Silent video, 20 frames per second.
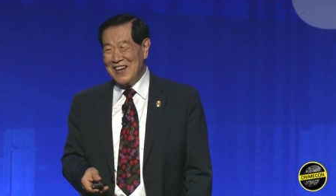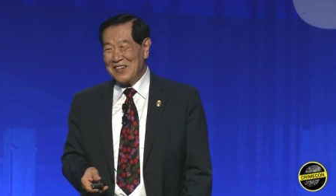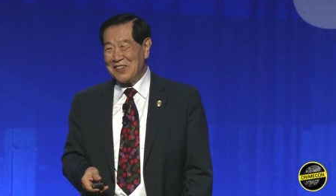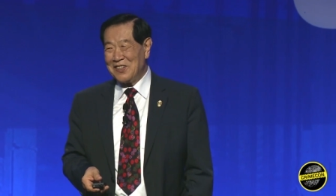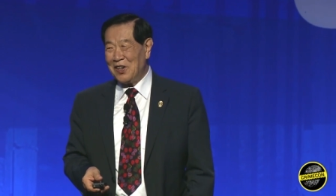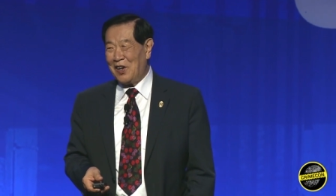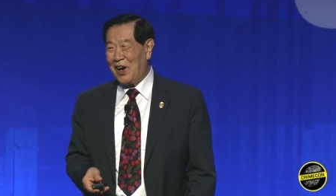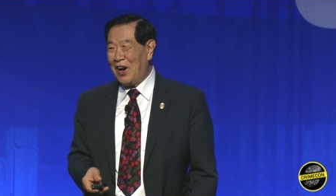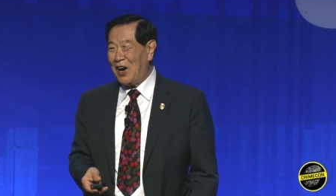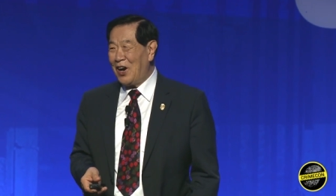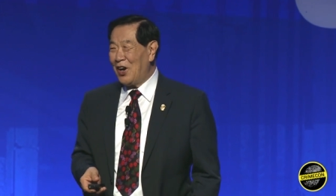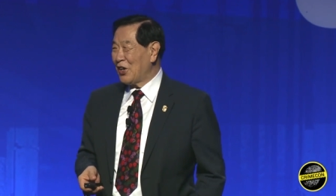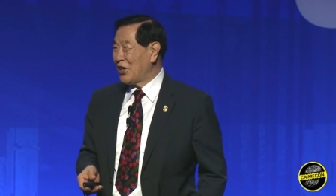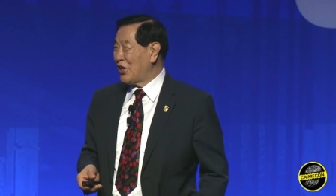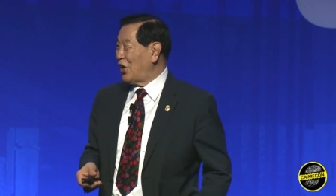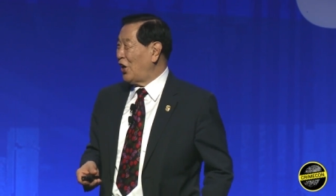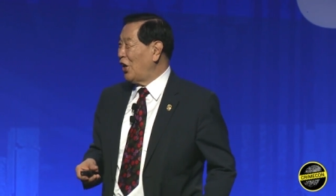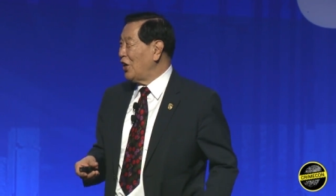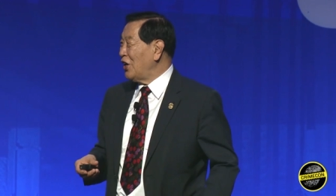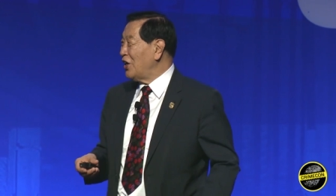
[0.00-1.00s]
so our
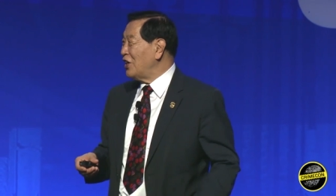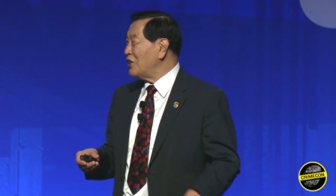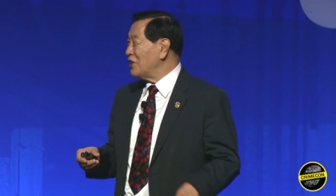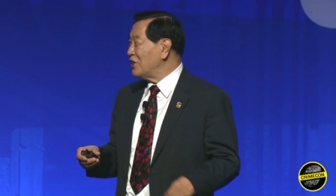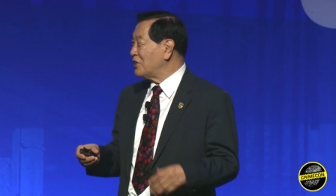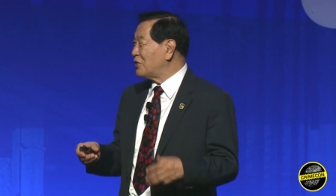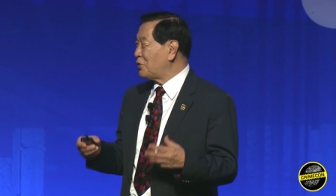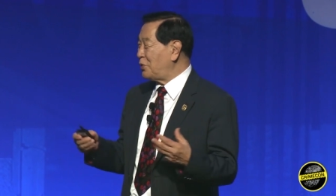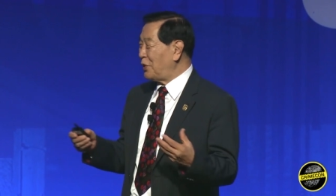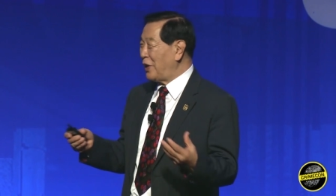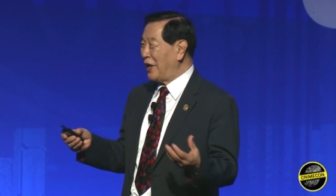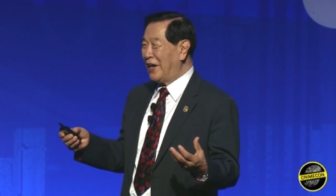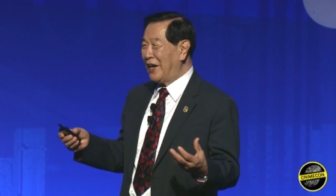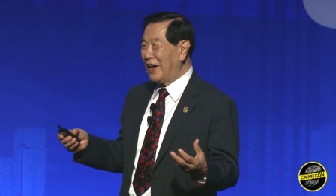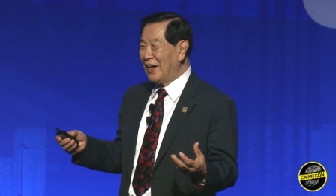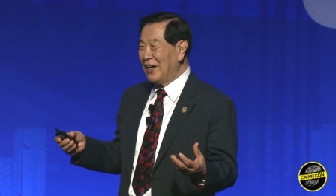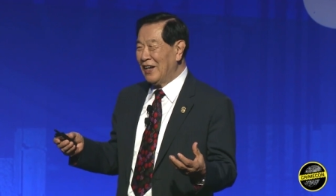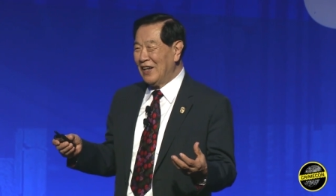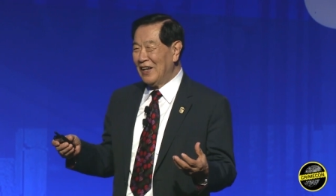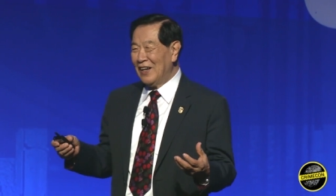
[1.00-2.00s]
clearance rate
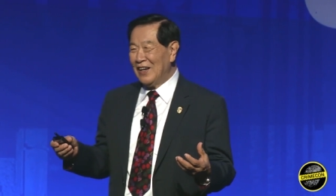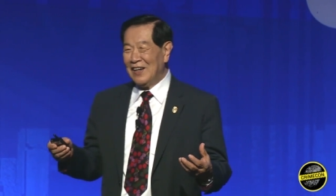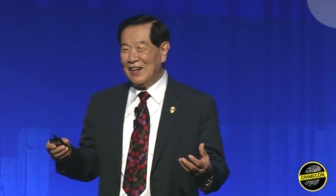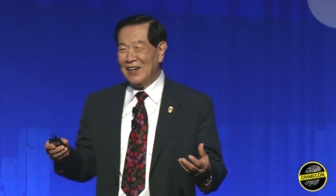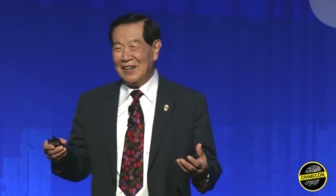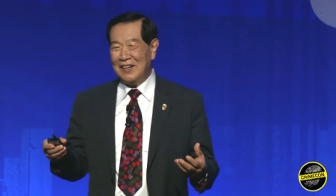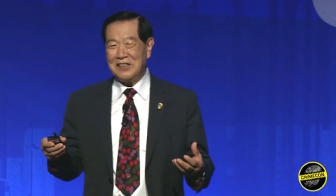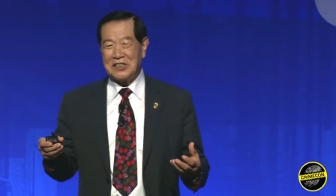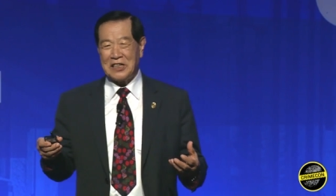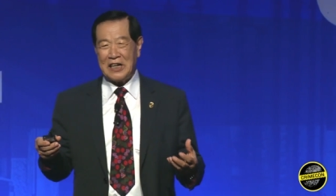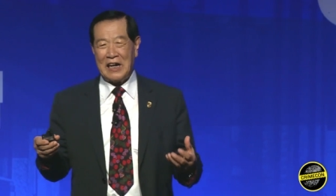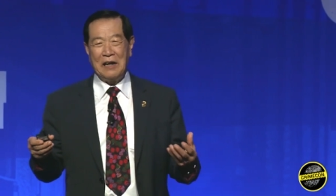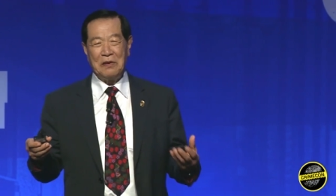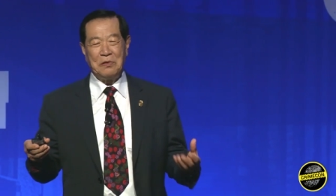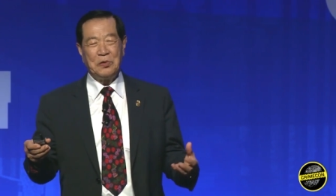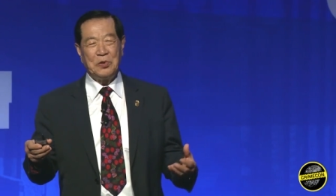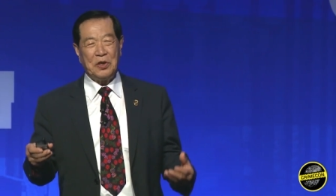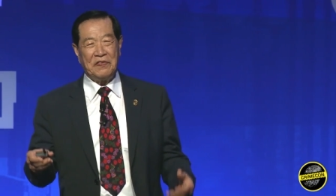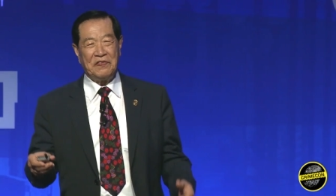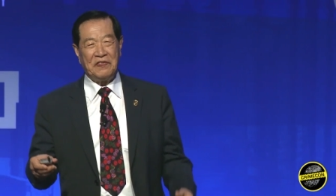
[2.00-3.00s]
is
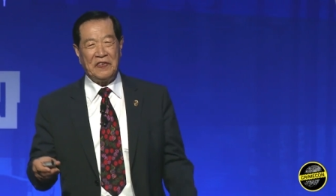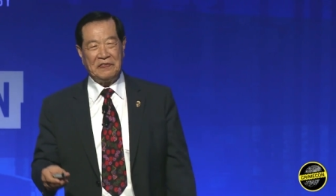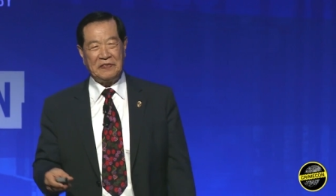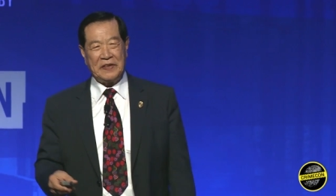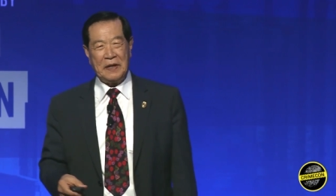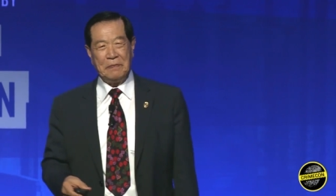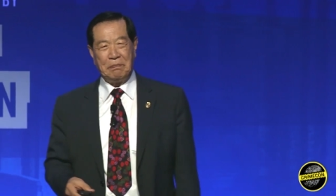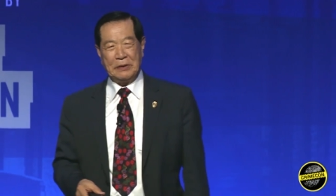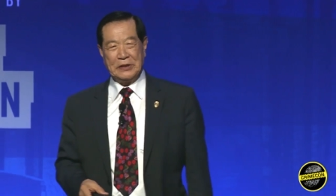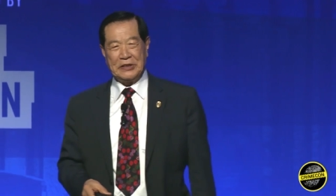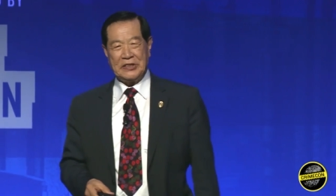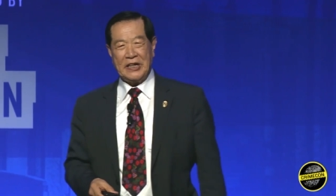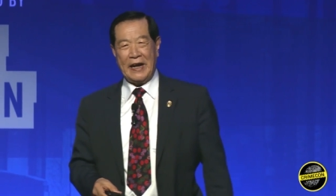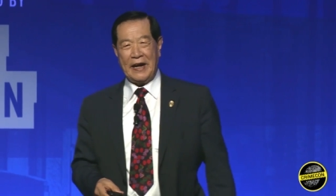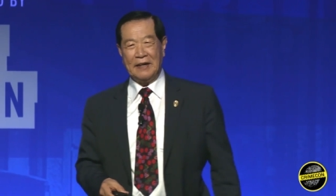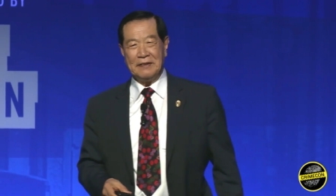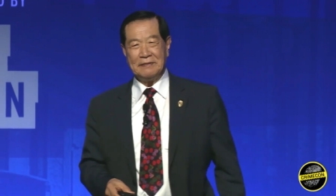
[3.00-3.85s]
150%.